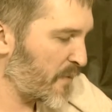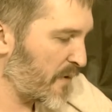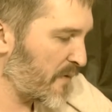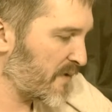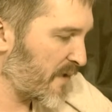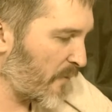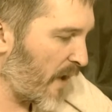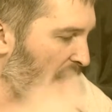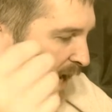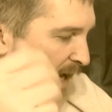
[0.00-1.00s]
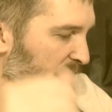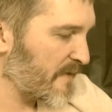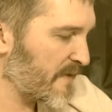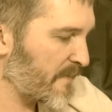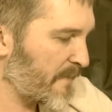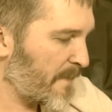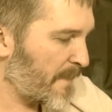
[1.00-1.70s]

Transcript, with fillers: abuse their wives.